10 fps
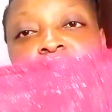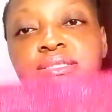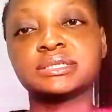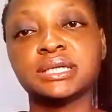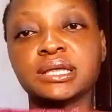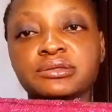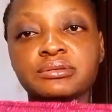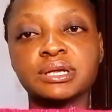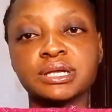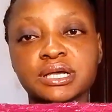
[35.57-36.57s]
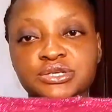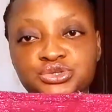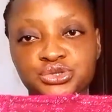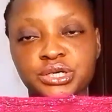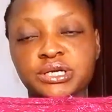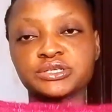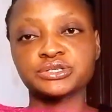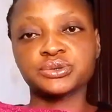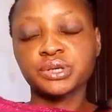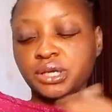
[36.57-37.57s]
is a 3 layer strand
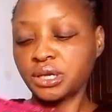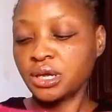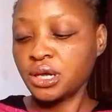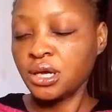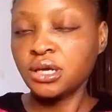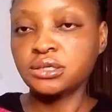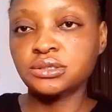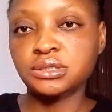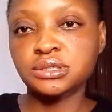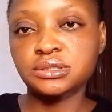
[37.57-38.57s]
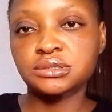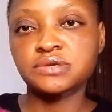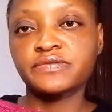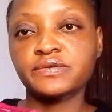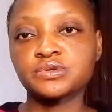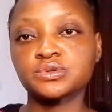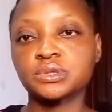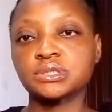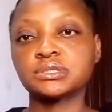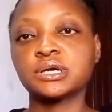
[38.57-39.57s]
ashoki. So this is the first one,
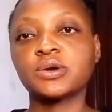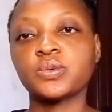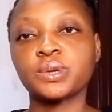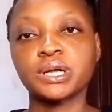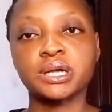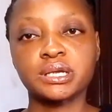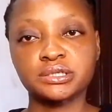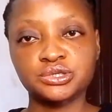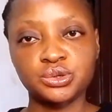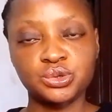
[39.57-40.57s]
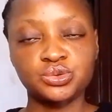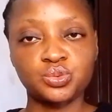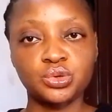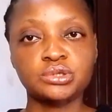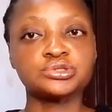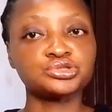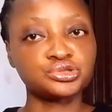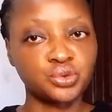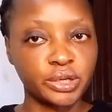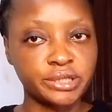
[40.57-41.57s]
the second one, and the third one
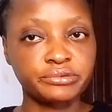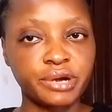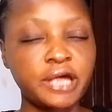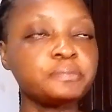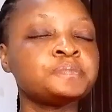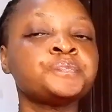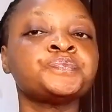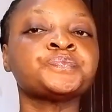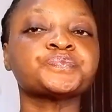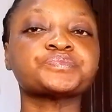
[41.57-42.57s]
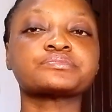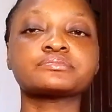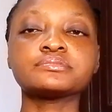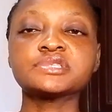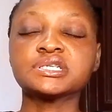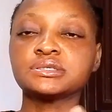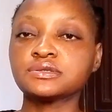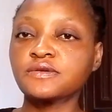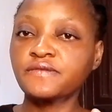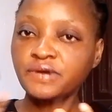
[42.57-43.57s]
joined, right?
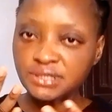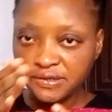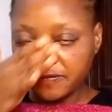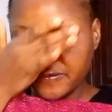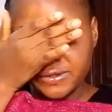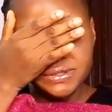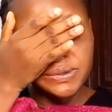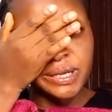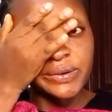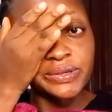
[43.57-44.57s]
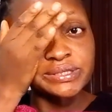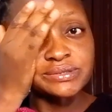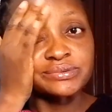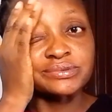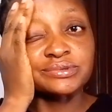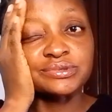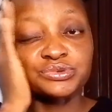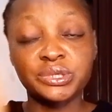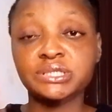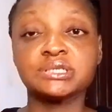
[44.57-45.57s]
So first thing first, we're going to
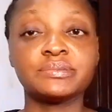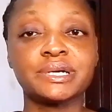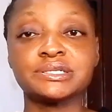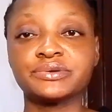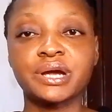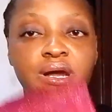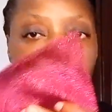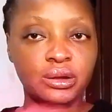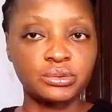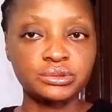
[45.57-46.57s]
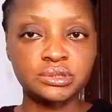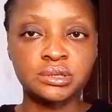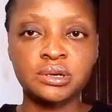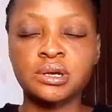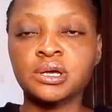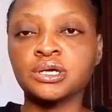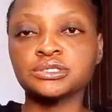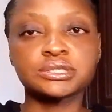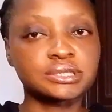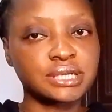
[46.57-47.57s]
stretch the material out
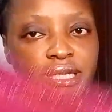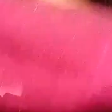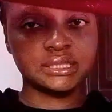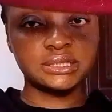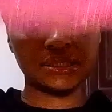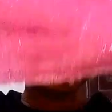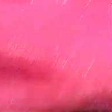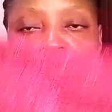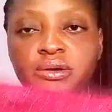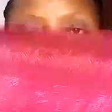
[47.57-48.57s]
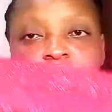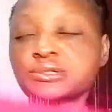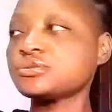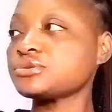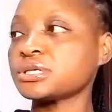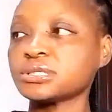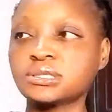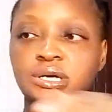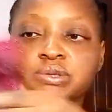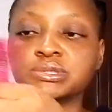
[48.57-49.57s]
just like this. I'm going to stretch it
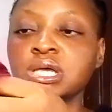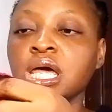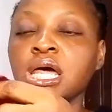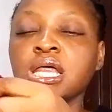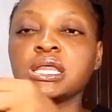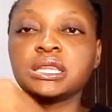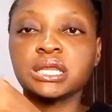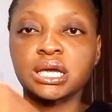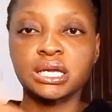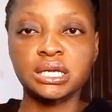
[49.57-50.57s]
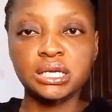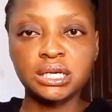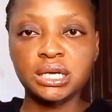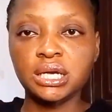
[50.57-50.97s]
out. Then